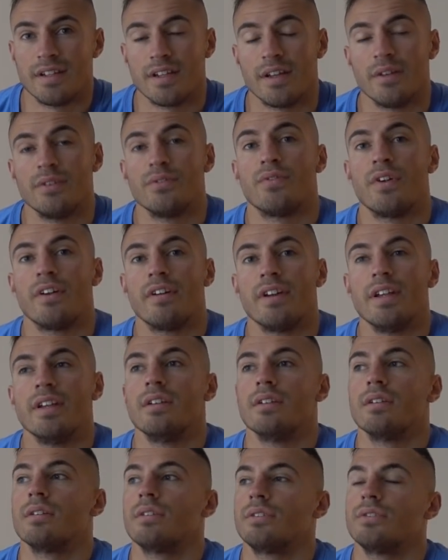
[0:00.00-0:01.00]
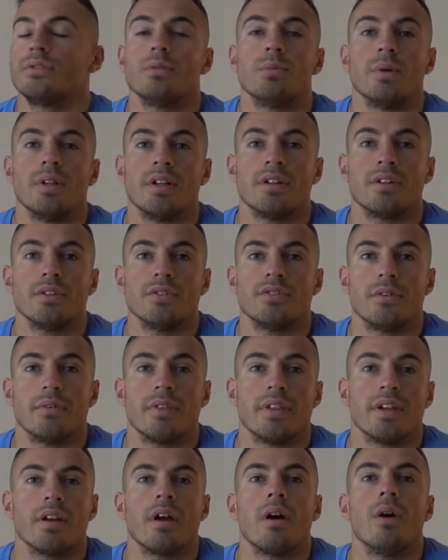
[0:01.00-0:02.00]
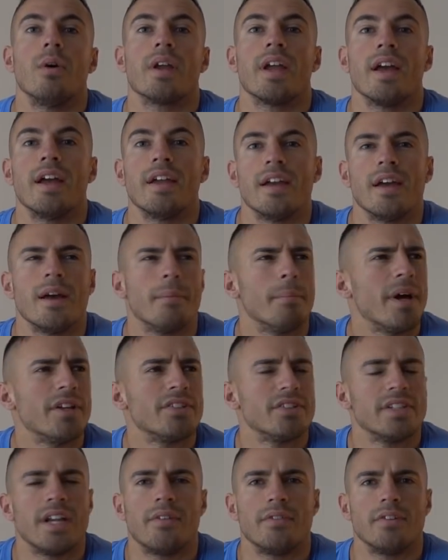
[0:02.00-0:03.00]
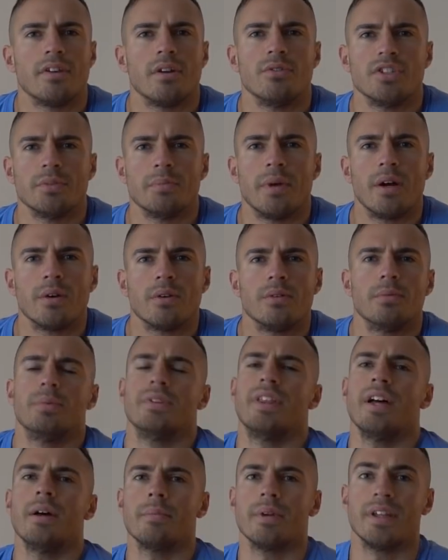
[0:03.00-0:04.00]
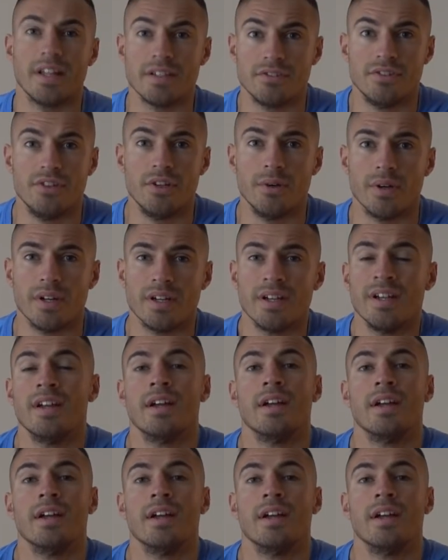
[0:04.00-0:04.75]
Okay, it's all well and good to think, okay, yeah, imagine having your own gym, how good would that be? Let's do it.